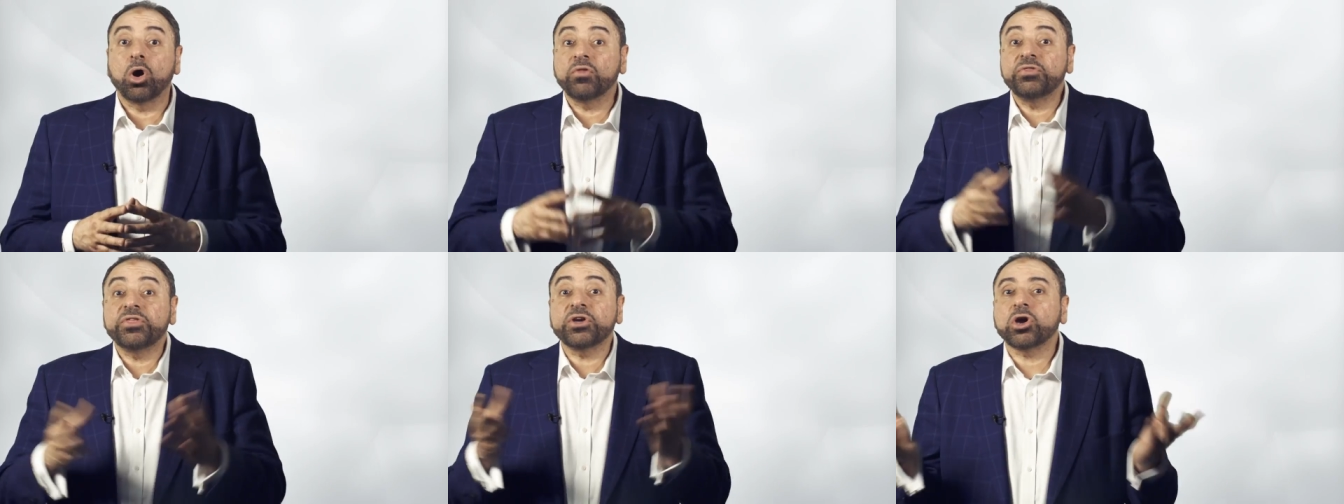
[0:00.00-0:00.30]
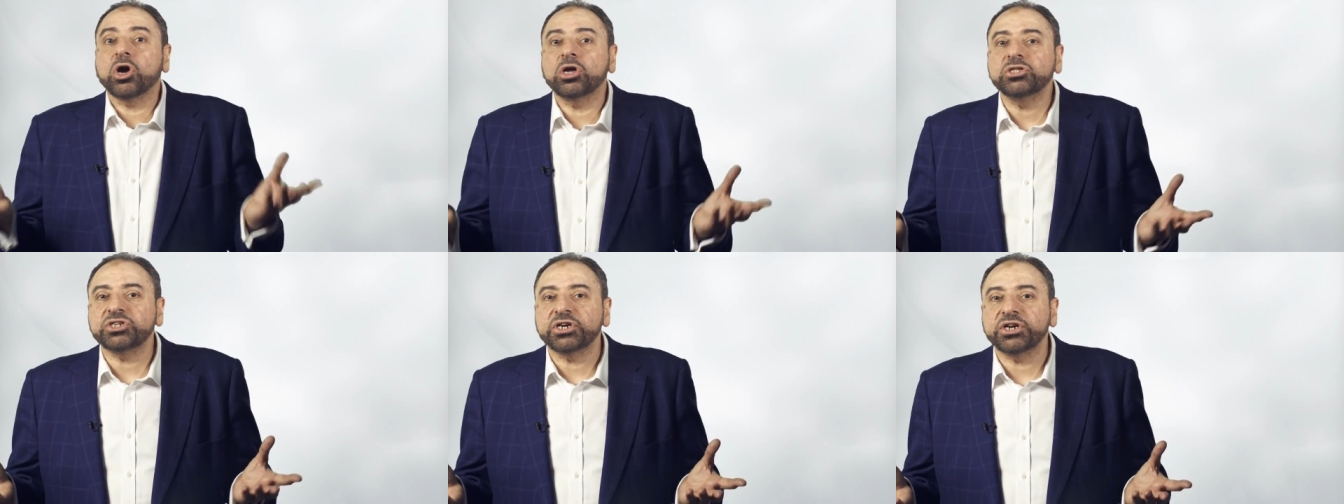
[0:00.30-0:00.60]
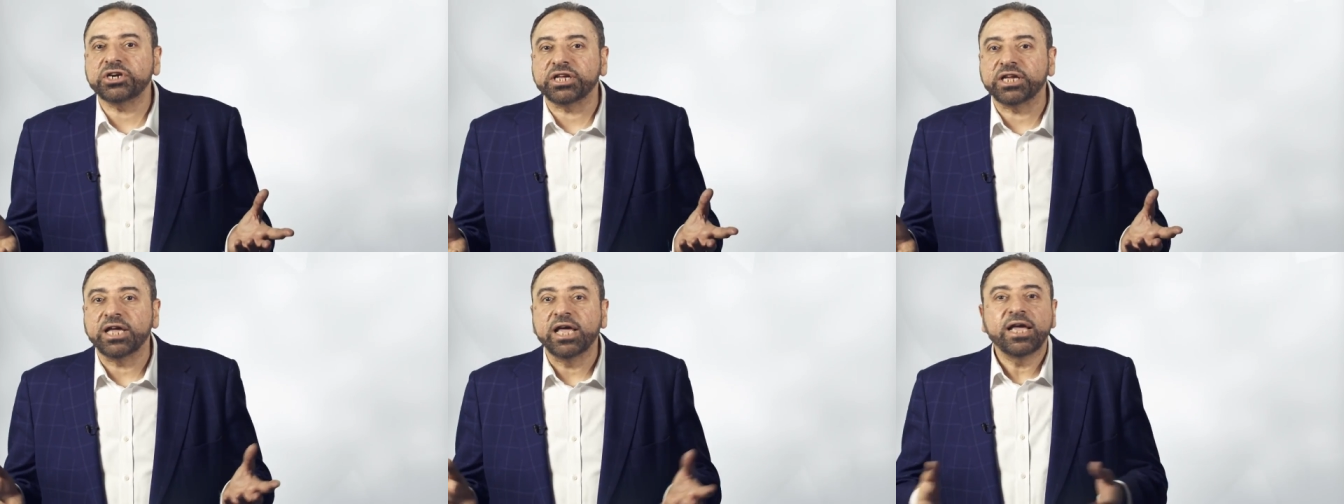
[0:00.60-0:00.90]
On the
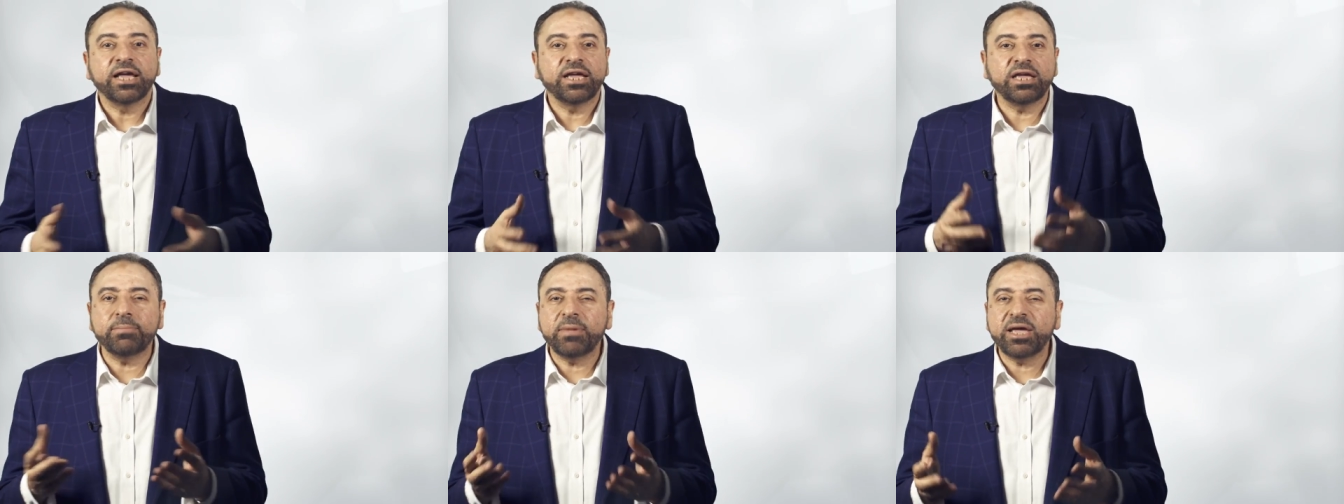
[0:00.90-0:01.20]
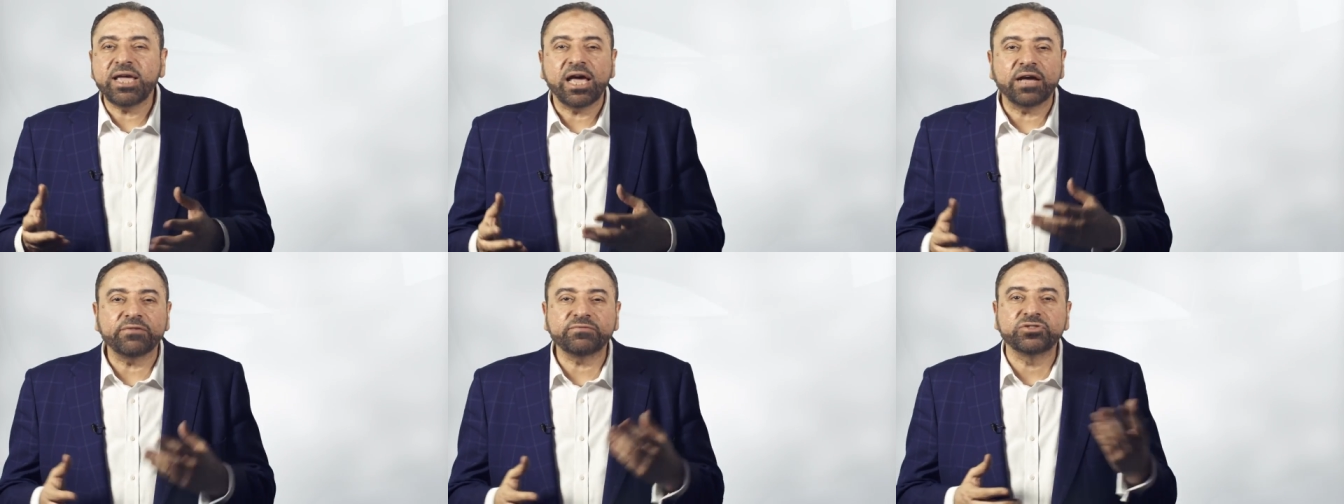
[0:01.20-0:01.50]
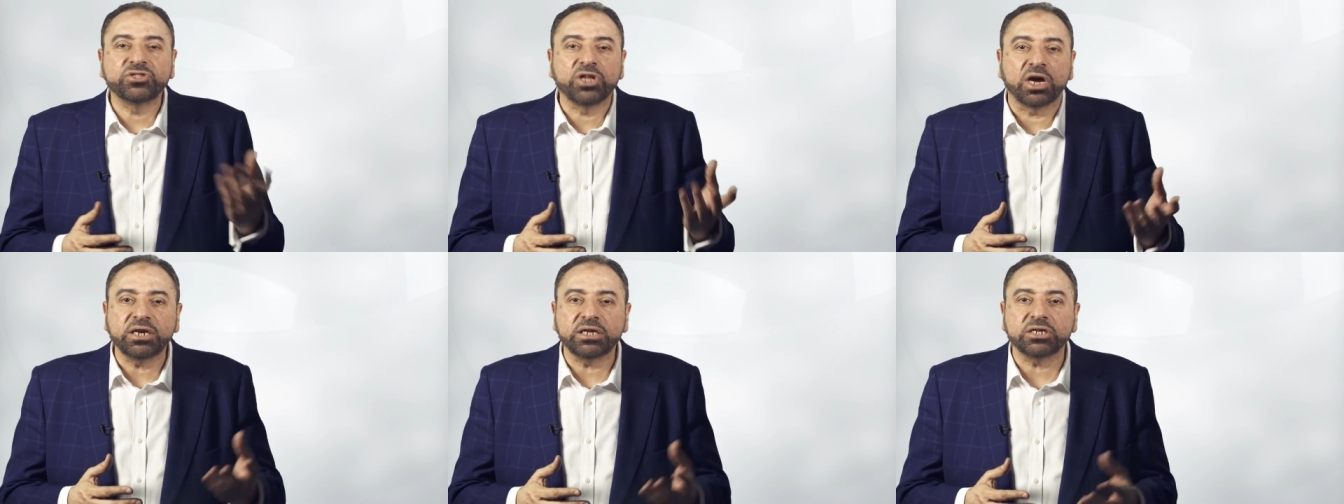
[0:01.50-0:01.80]
contrary, he may
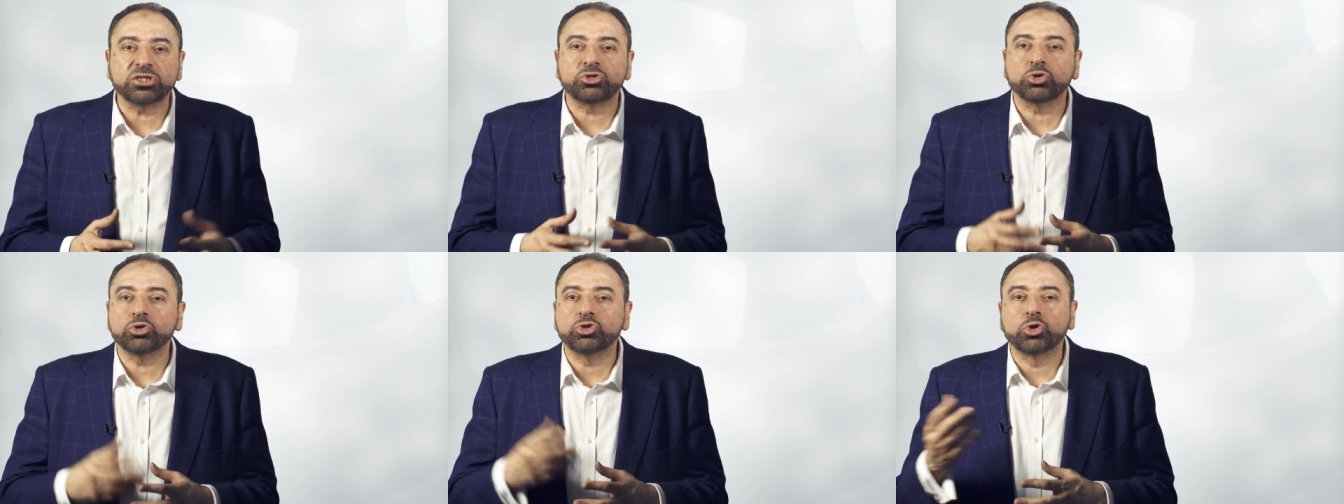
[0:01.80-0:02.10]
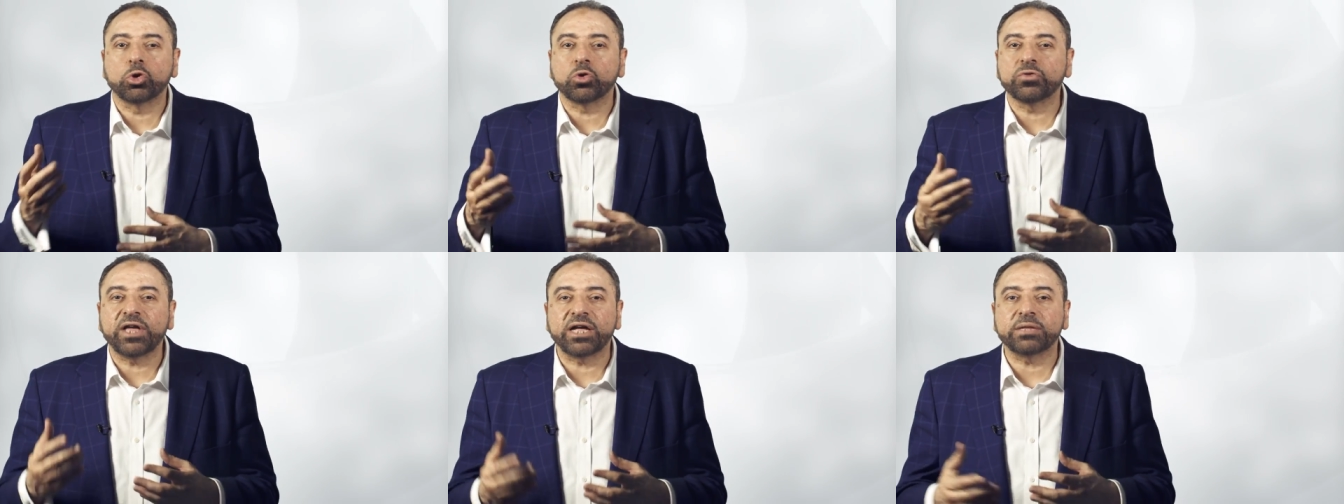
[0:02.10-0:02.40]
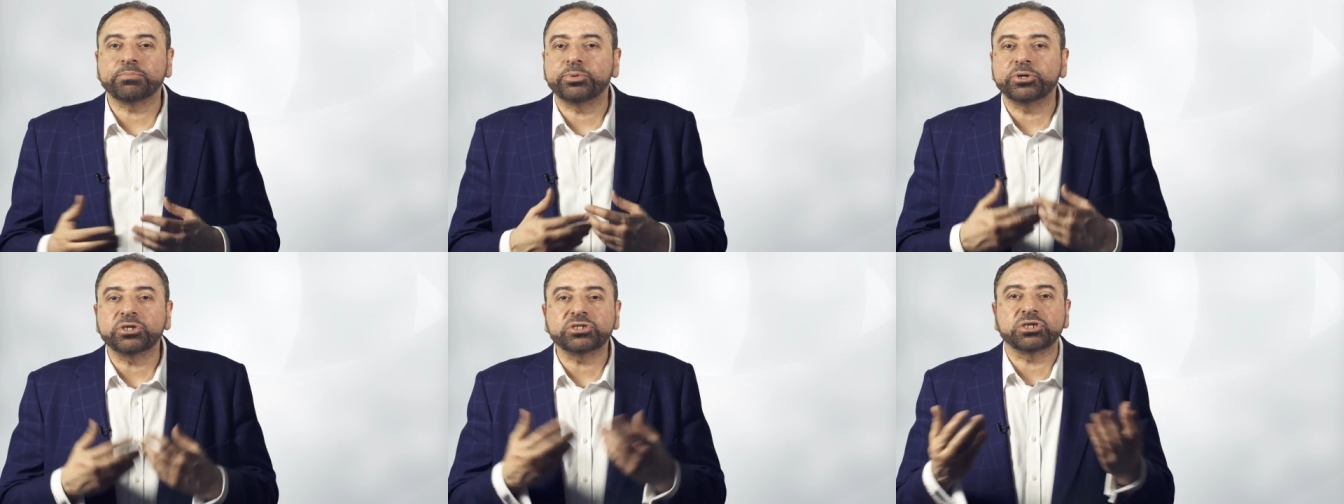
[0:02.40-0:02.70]
have done it to draw
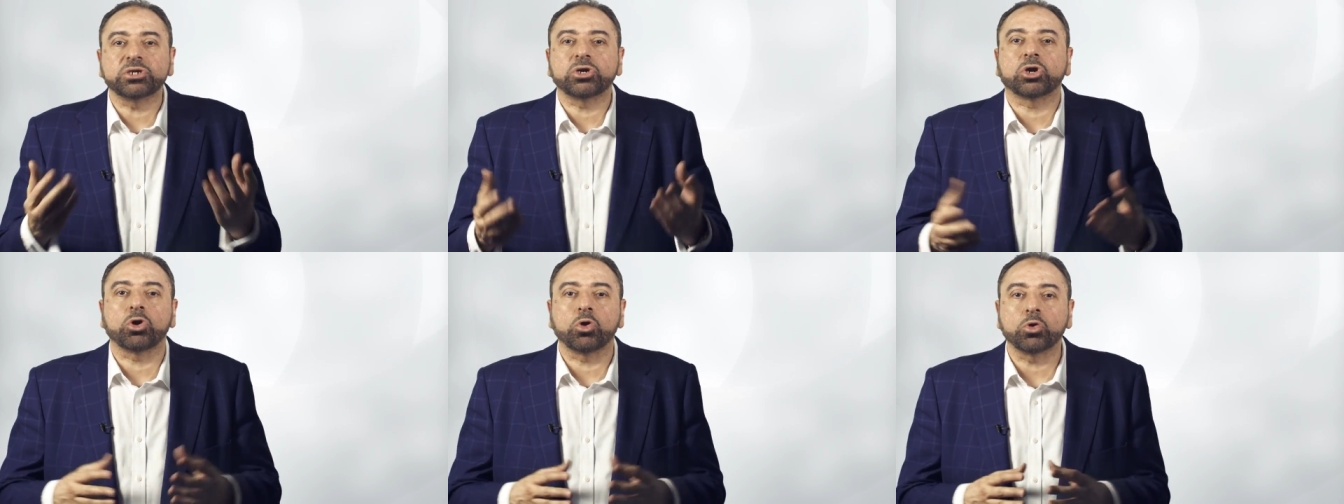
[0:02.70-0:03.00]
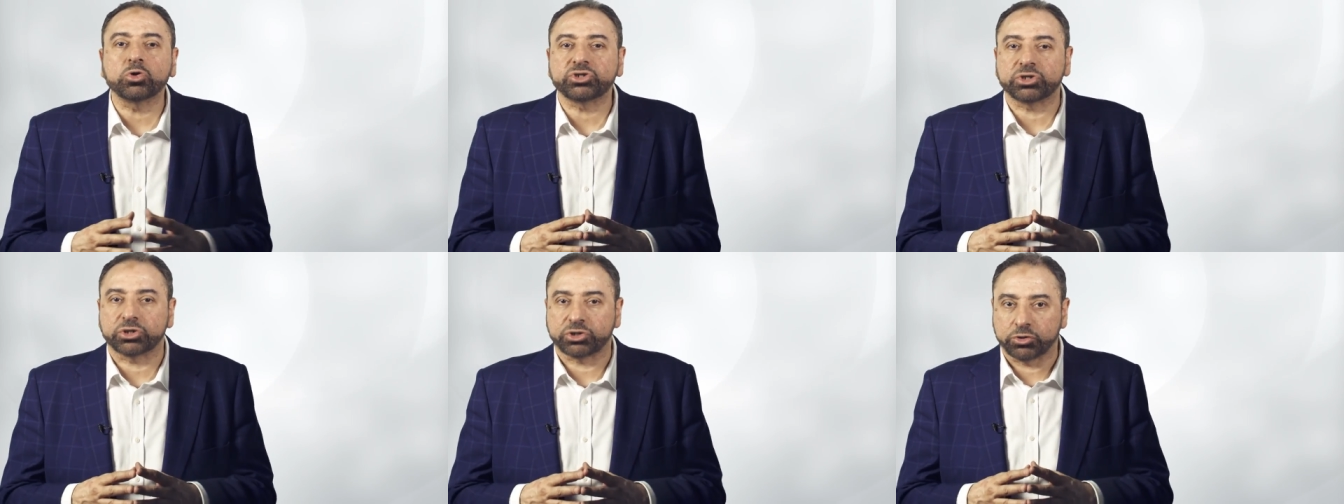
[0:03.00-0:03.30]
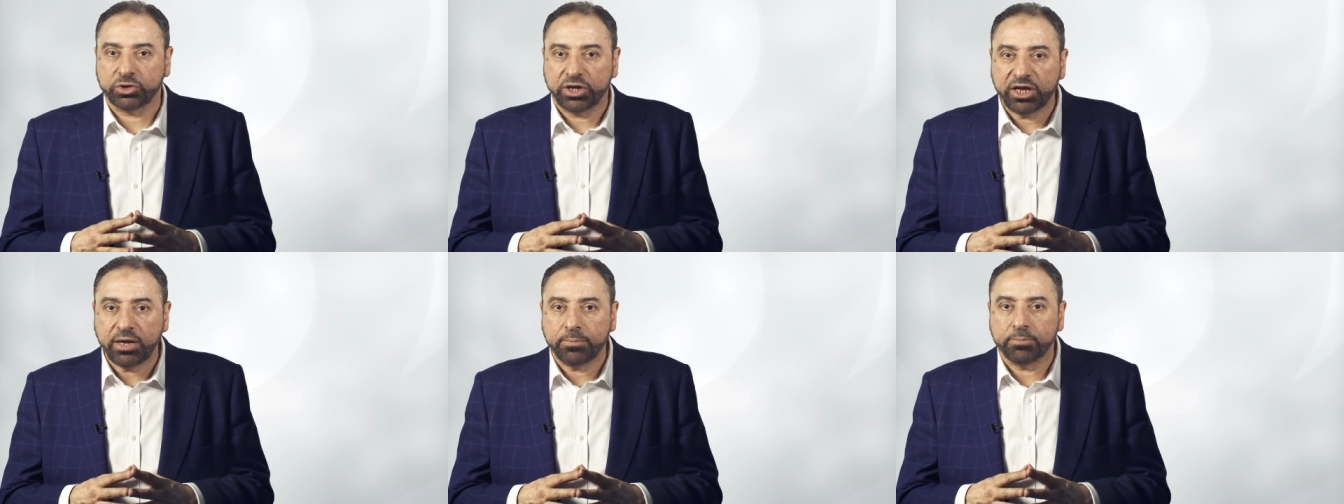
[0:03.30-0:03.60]
that person closer
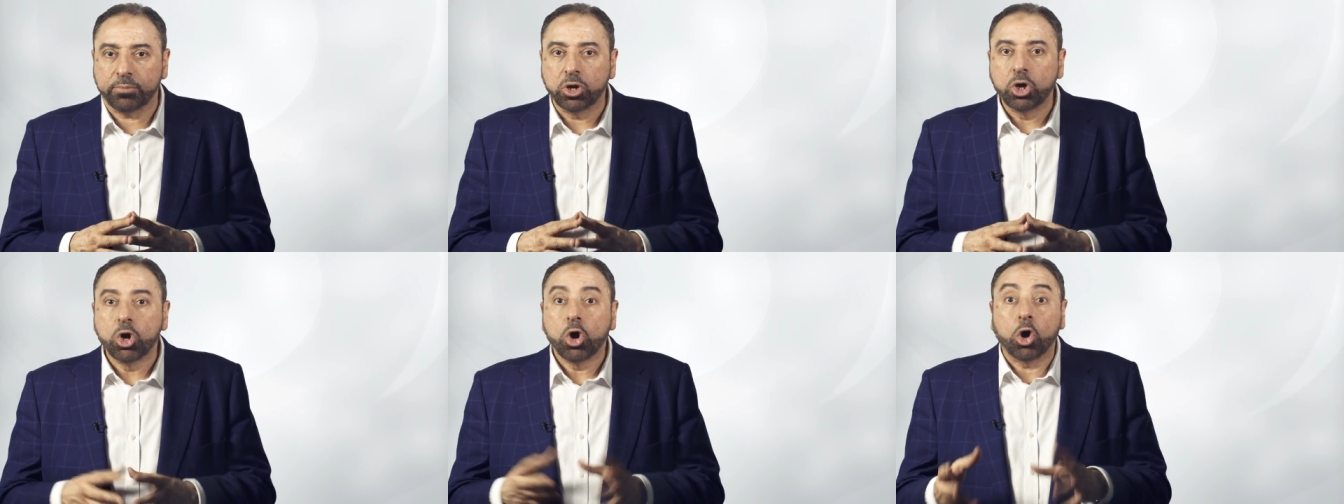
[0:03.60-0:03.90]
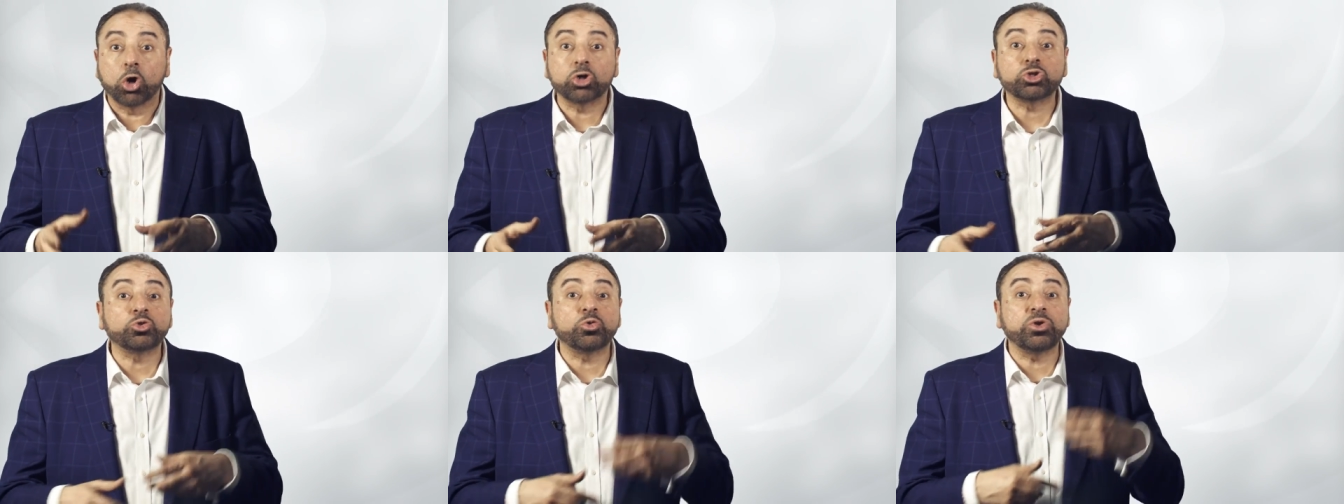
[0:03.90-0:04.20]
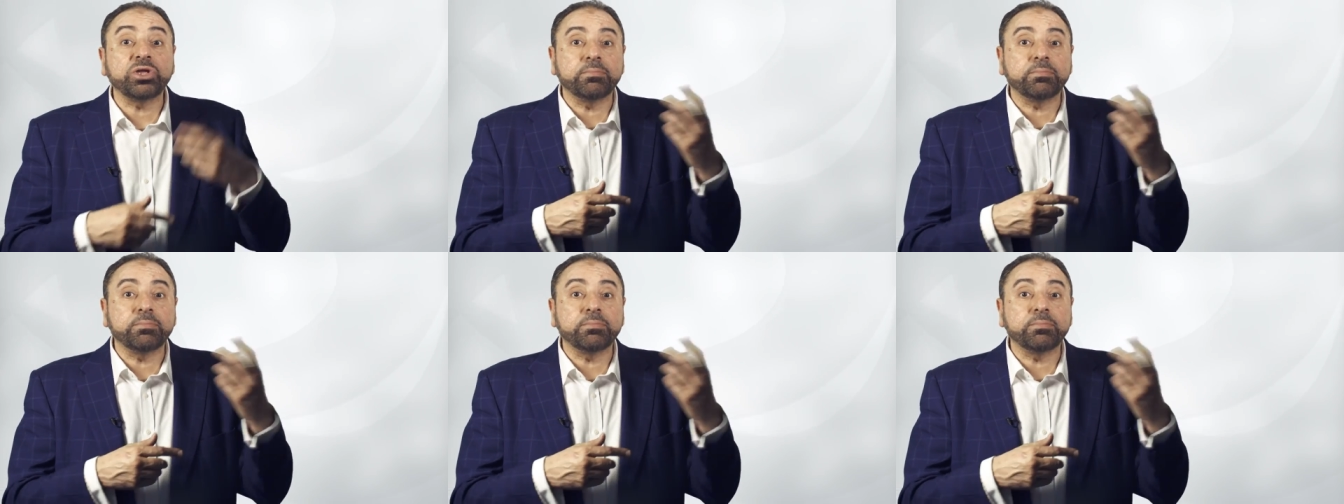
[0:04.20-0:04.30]
to him, or to